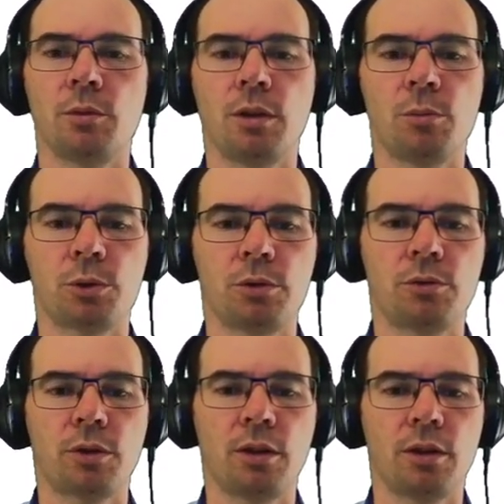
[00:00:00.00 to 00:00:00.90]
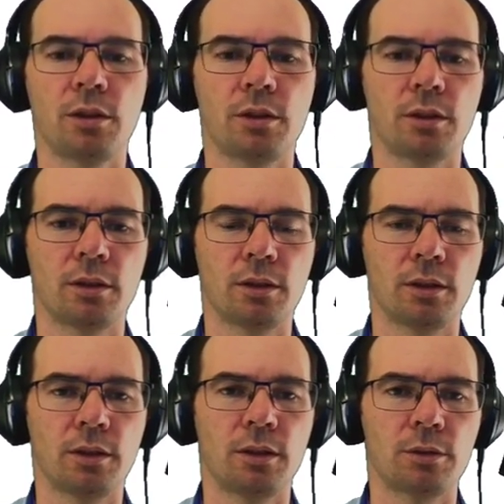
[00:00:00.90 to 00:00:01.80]
improved
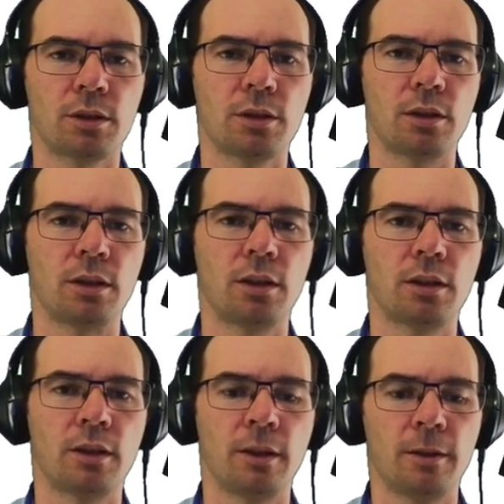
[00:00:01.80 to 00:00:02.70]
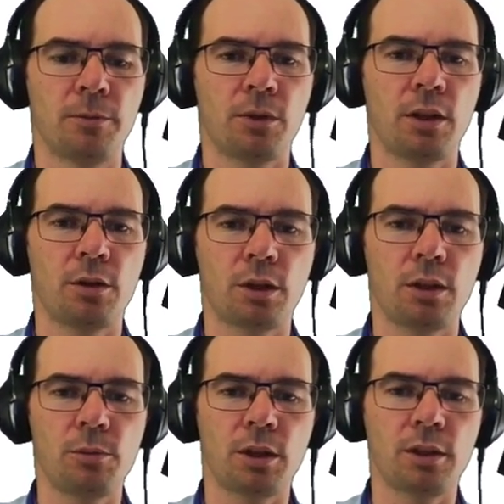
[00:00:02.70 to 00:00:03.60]
the result here. Now,
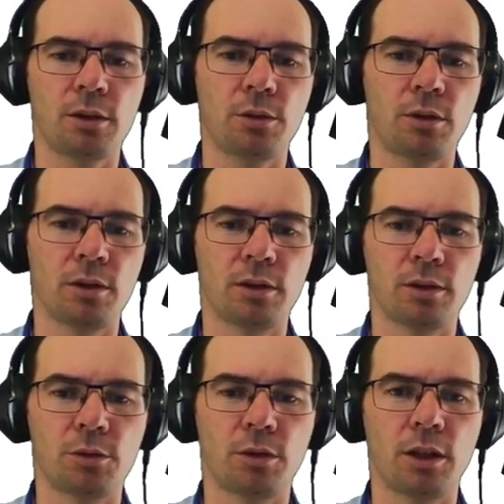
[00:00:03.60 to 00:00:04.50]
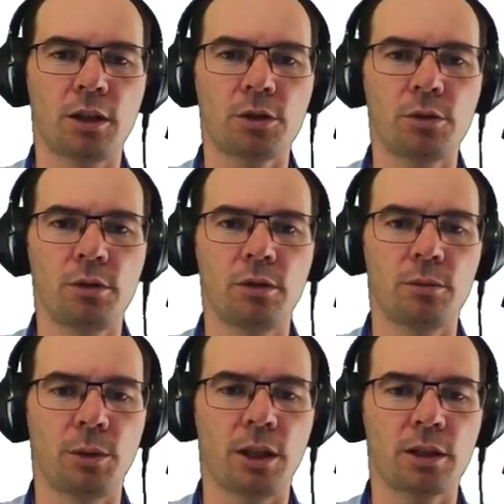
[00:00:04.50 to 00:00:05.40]
can we get to the actual
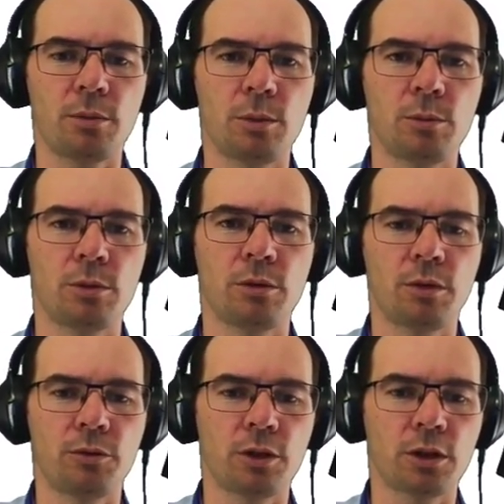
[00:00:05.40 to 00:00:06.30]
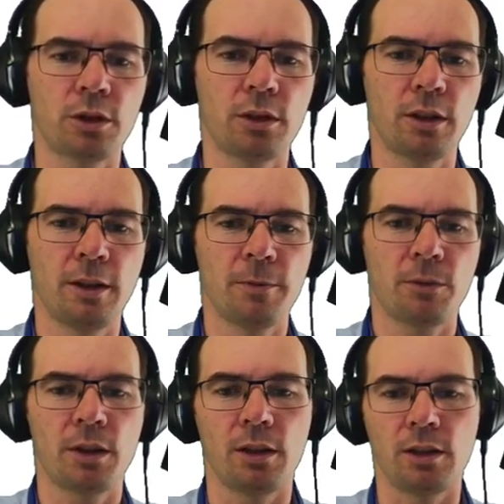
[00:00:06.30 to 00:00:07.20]
maximum of the function?
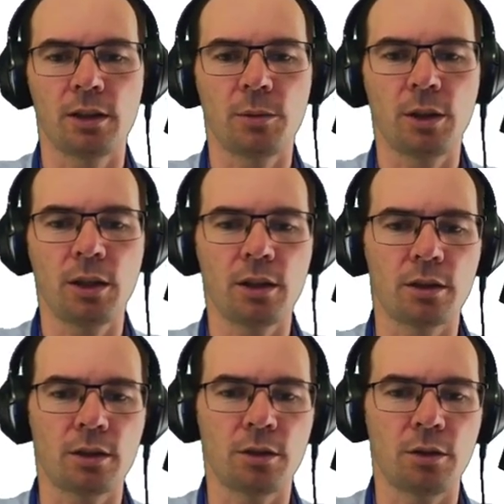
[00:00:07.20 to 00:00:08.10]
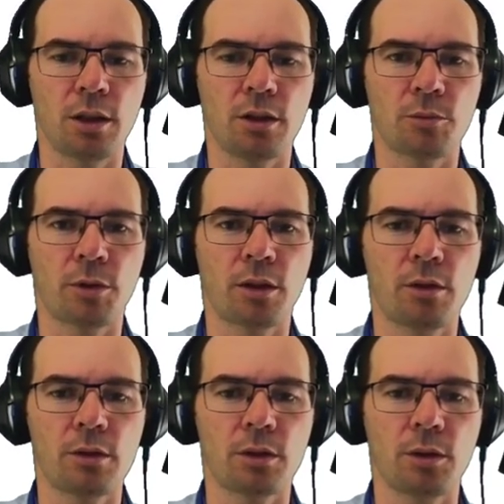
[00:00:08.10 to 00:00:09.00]
And yes, we can. So here with
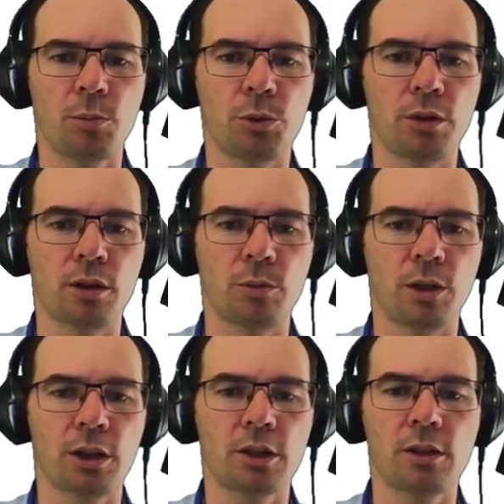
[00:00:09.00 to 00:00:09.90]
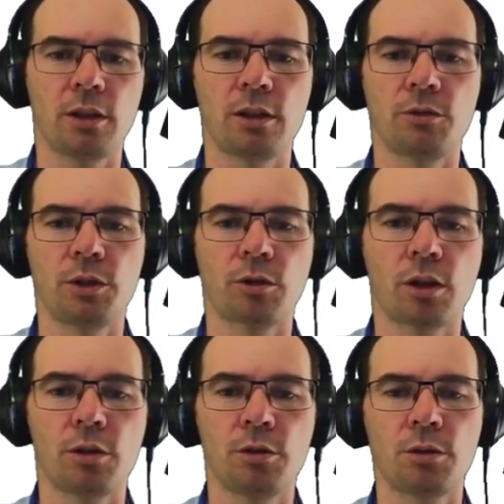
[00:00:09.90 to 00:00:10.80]
30 grid points, we actually are very
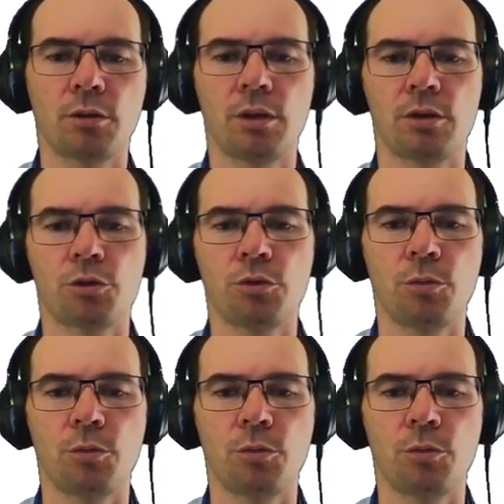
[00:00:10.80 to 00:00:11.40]
close to the true